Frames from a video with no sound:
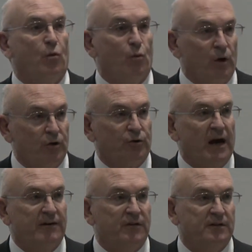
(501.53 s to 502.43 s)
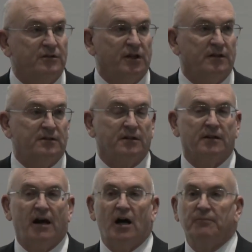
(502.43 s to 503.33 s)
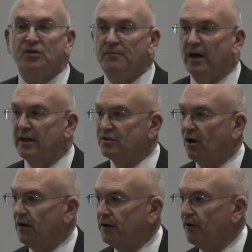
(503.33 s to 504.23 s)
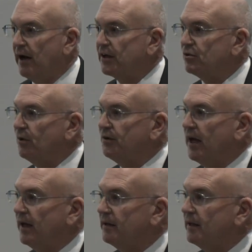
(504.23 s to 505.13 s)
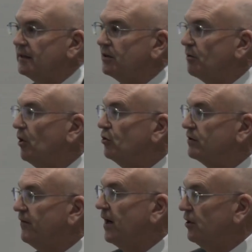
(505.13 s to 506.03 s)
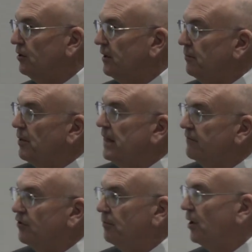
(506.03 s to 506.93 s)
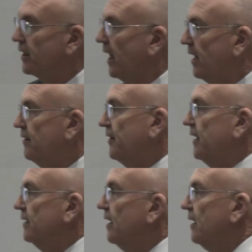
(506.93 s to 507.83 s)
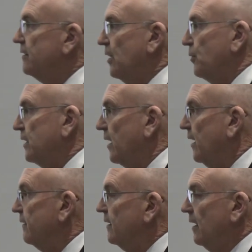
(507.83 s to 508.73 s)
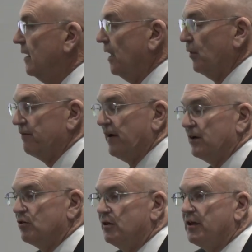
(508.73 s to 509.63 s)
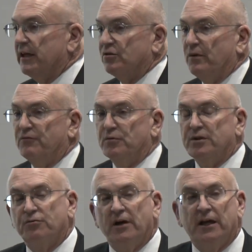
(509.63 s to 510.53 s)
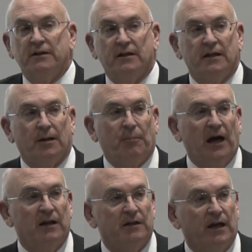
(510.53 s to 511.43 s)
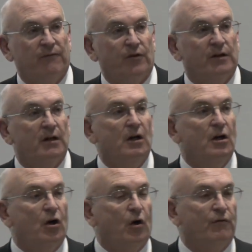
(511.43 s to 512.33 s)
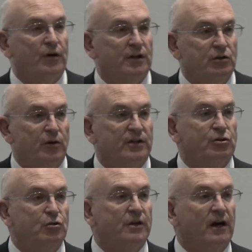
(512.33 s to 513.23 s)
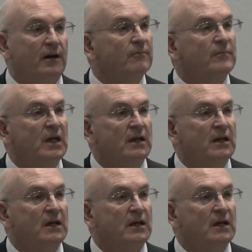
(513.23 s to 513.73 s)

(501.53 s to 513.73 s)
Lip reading: we're driving to optimize our interaction with that and get the most value and bang for the buck out of that we can. And we found good things. We've just ran a pilot effort over in US EUCOM,